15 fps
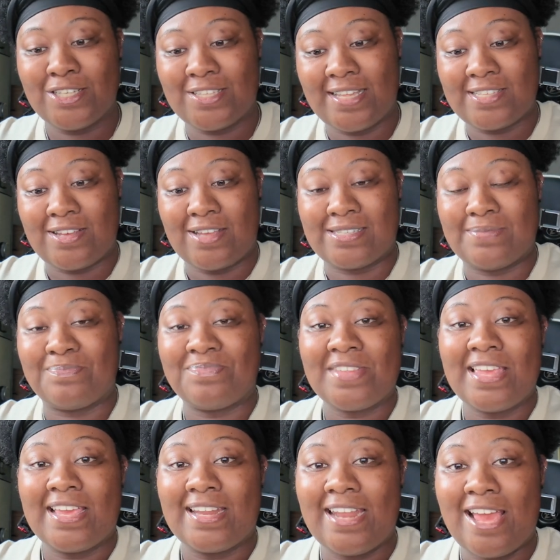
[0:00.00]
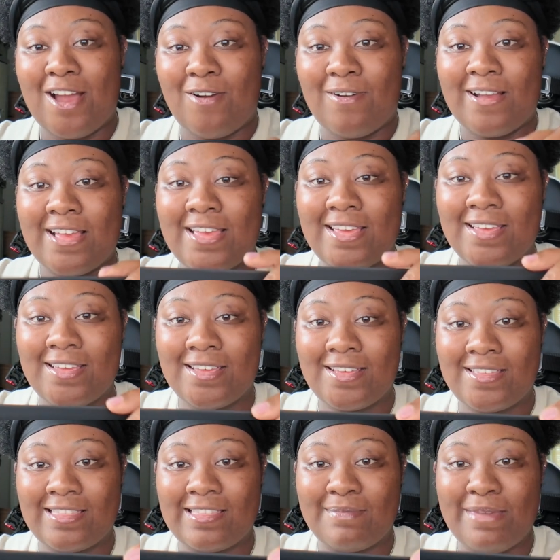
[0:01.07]
So that's awesome. Now,
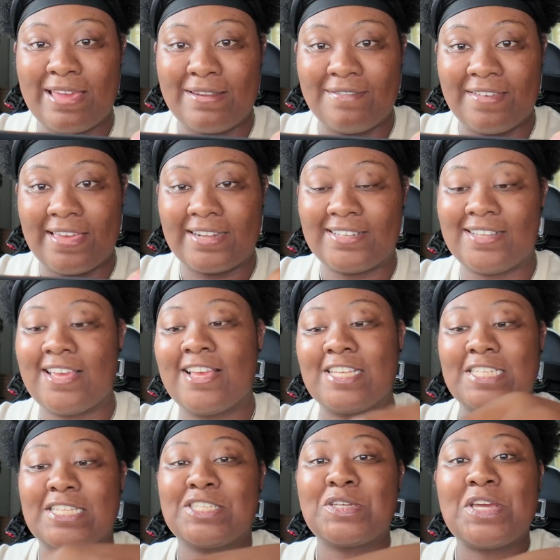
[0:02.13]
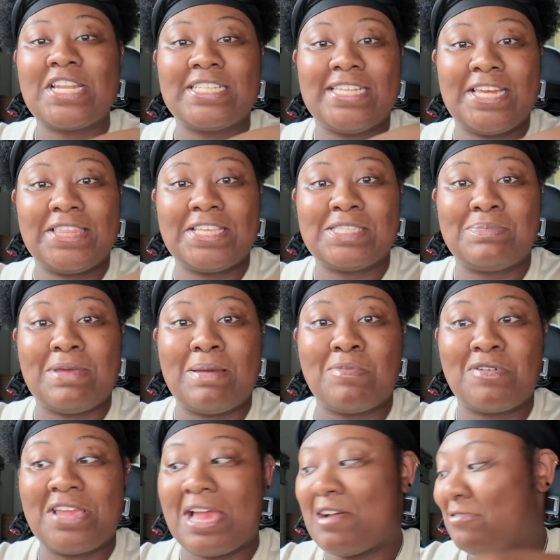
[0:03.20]
the main event. So let's go ahead and take this bad
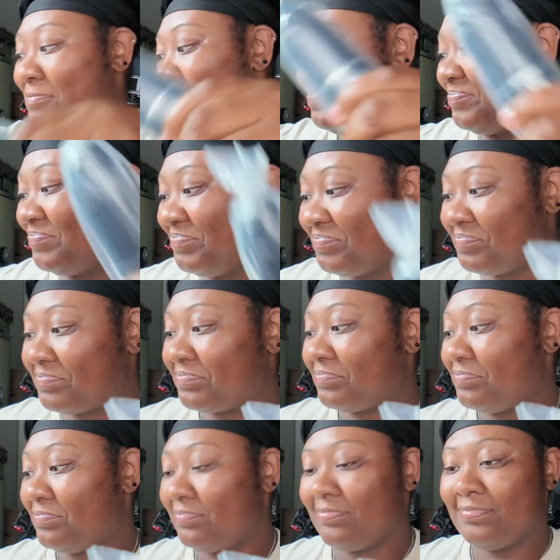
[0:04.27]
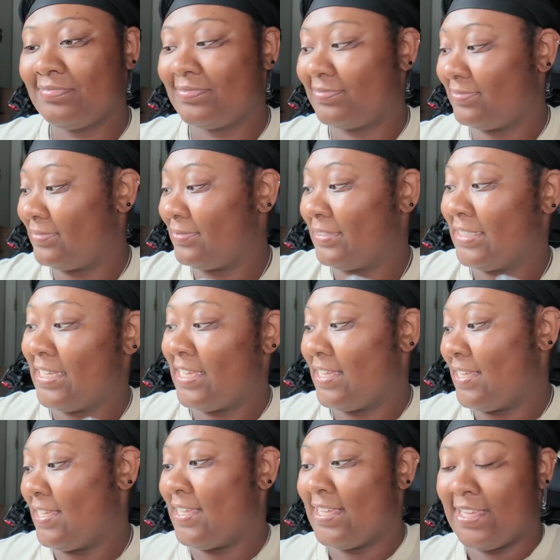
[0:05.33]
boy out.
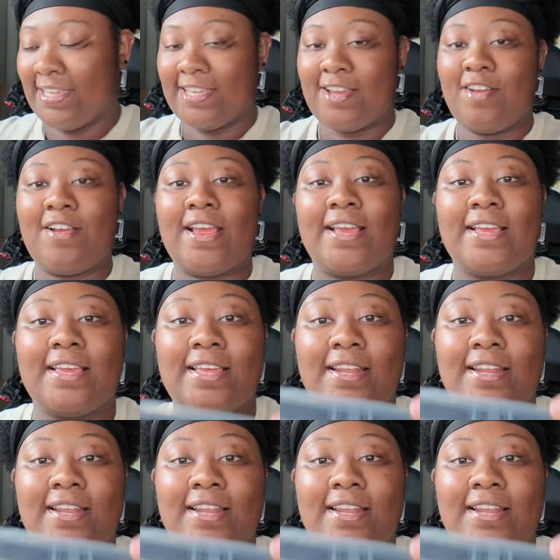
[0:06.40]
All right.